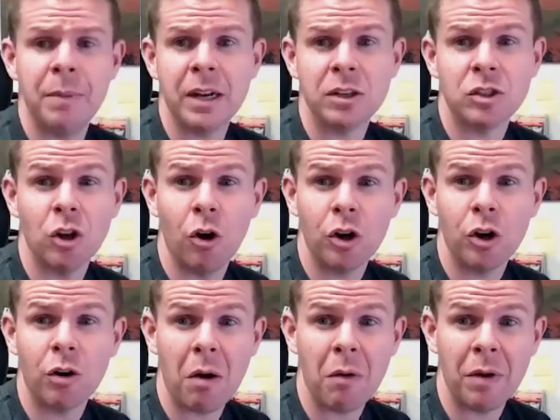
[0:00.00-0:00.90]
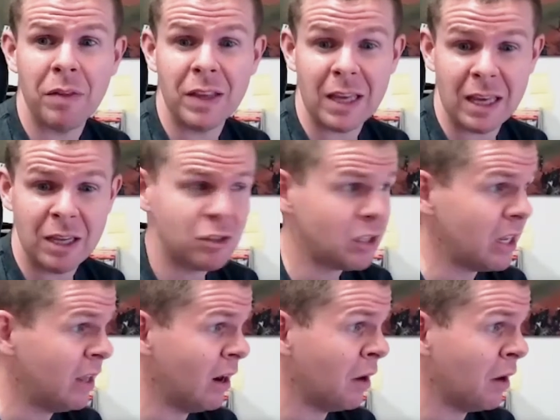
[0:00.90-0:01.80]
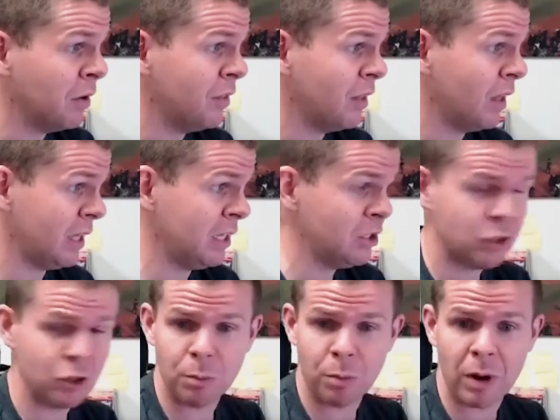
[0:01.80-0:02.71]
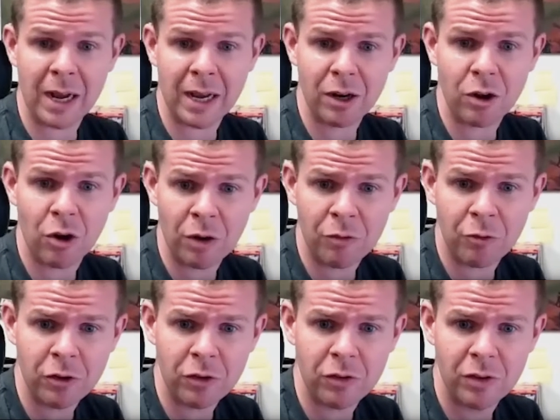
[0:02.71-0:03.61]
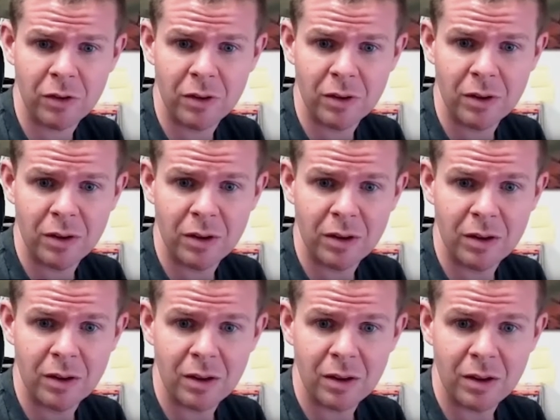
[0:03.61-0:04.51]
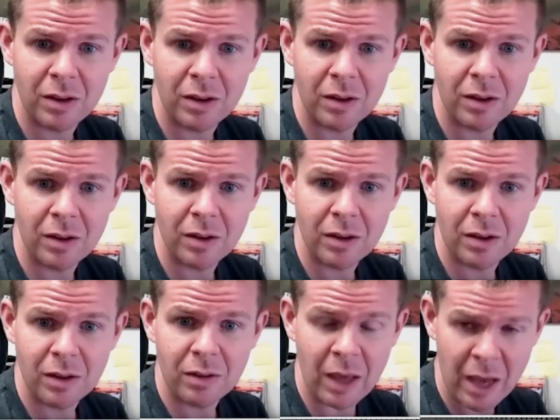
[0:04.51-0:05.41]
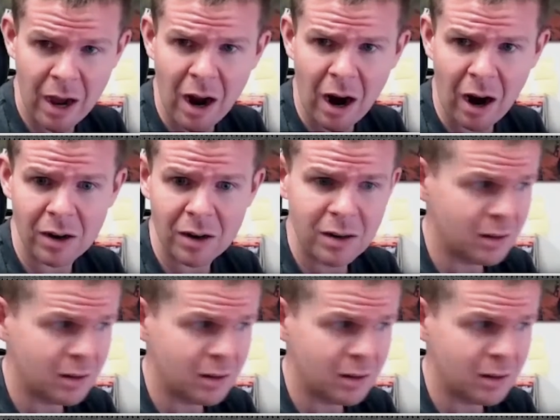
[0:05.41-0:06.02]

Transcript: Minnesota are in the east are in the Eastern bracket conference. Yeah, they are.